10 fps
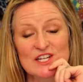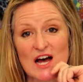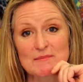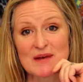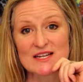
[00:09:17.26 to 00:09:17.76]

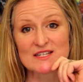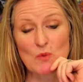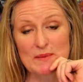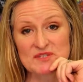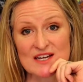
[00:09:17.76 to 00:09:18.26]
on my
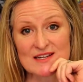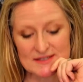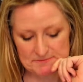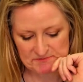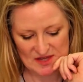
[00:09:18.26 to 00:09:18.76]
website,
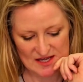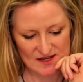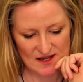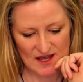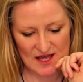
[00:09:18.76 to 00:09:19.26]

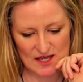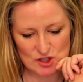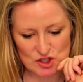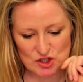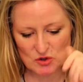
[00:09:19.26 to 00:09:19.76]

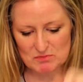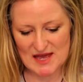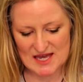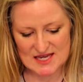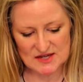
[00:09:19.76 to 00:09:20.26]
and you
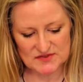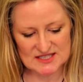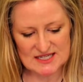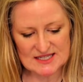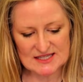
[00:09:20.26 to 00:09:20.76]
may have
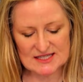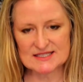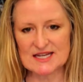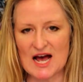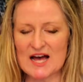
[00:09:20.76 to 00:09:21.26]
seen
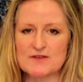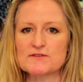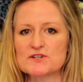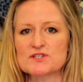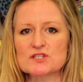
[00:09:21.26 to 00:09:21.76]
these. I
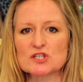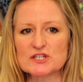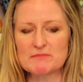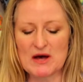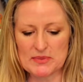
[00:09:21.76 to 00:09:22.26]
first
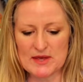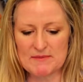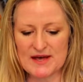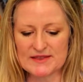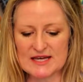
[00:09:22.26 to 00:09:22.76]
learned about
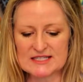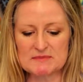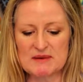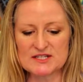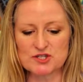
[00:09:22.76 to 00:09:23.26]
them on the
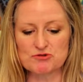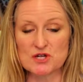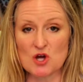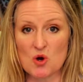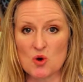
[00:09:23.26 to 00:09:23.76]
Espace
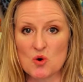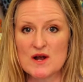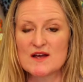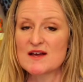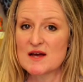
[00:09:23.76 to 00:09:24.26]
Tricot
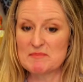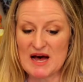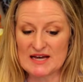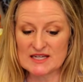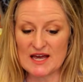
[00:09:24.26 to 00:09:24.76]

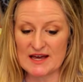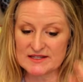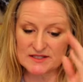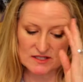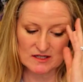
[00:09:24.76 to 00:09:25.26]

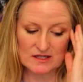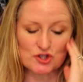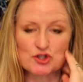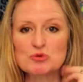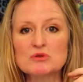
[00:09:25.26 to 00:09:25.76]
podcast,
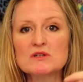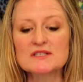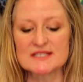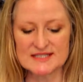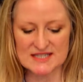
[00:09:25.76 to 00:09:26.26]
Jewel
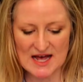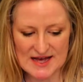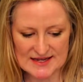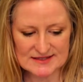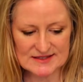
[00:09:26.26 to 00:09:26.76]

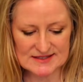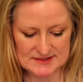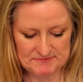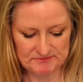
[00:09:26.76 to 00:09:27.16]
Designs,